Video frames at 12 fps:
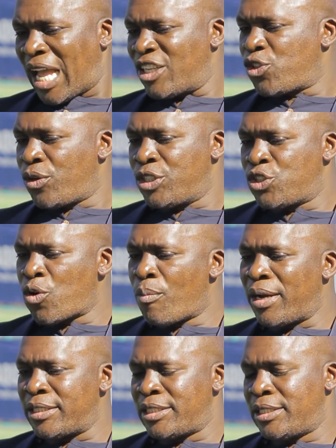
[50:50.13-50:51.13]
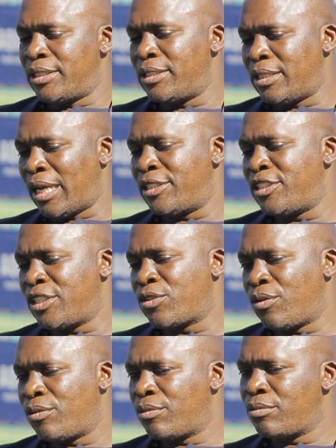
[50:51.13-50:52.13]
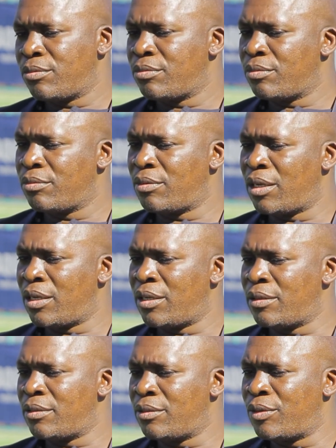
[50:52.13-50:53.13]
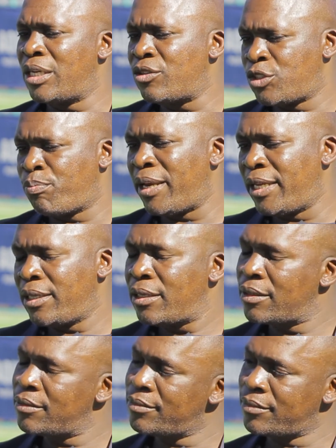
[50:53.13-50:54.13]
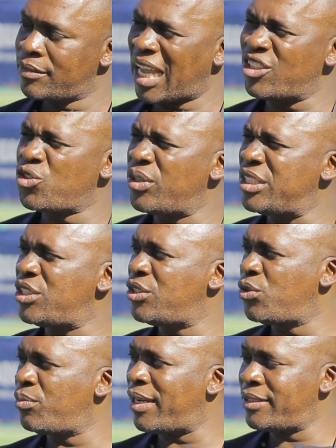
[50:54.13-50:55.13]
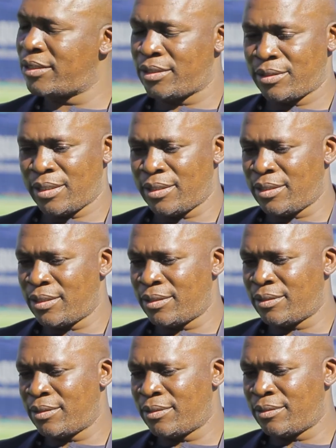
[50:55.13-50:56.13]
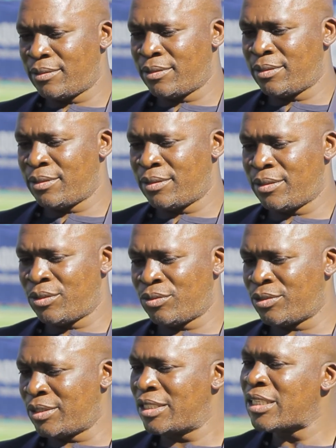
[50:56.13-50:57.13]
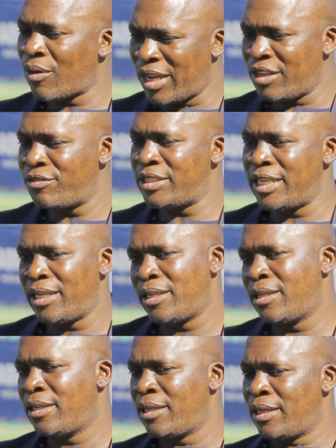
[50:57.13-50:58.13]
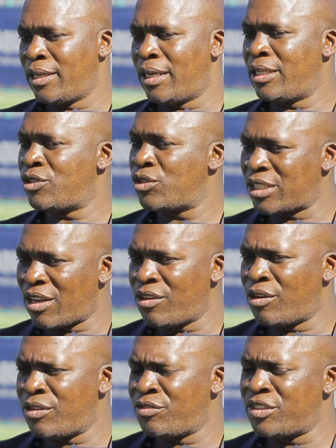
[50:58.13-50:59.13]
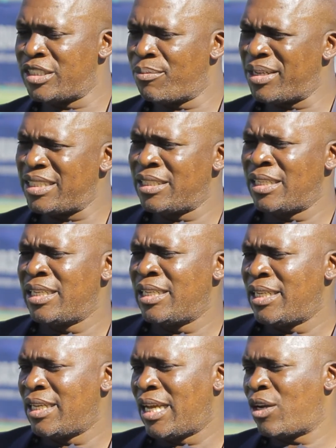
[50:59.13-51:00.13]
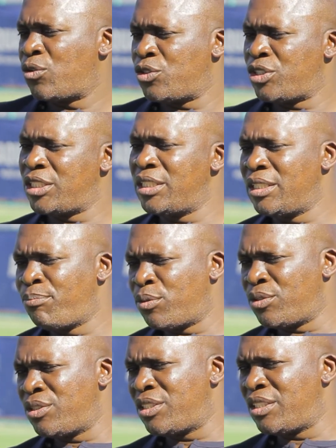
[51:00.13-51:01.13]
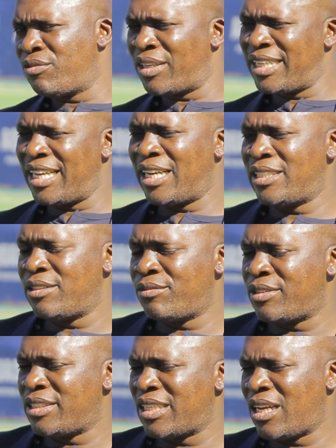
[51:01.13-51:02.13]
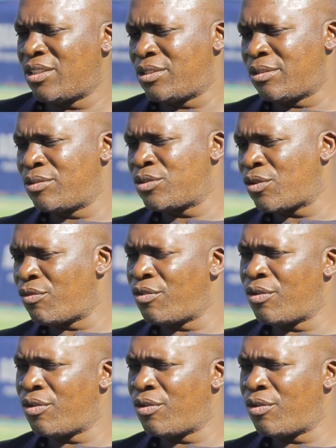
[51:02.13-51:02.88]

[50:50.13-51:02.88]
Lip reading: I saw it so much at Zesco when I was playing. I saw it too much. It was just our everyday. It was our everyday, but I could see positive and negative results and so